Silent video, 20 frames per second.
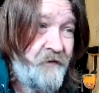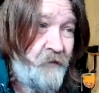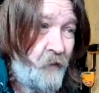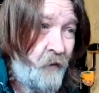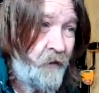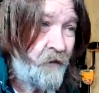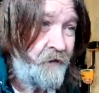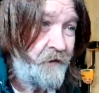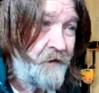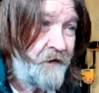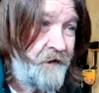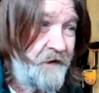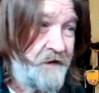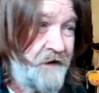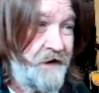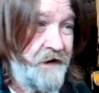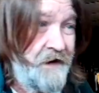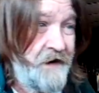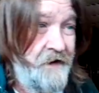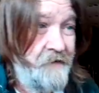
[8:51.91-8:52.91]
quarter
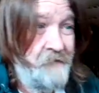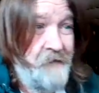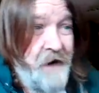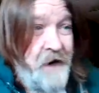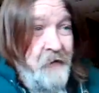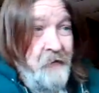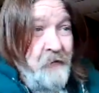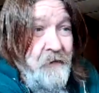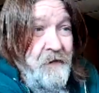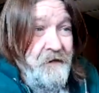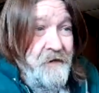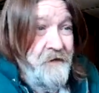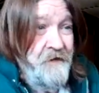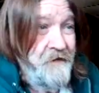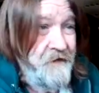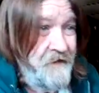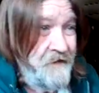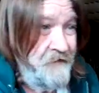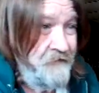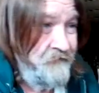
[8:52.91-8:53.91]
that they came out with
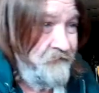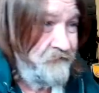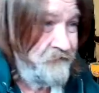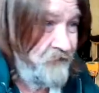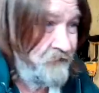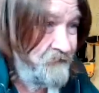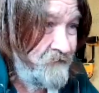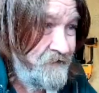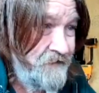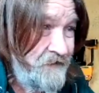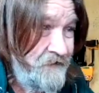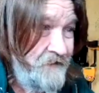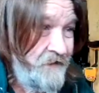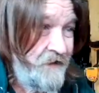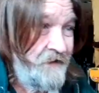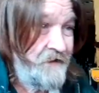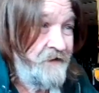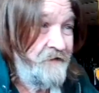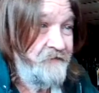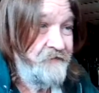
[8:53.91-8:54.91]
in
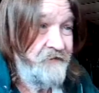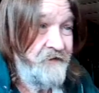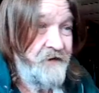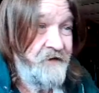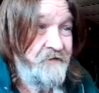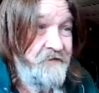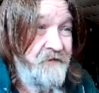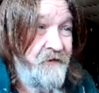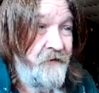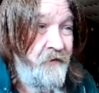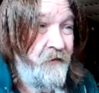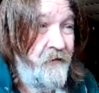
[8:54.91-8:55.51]
1796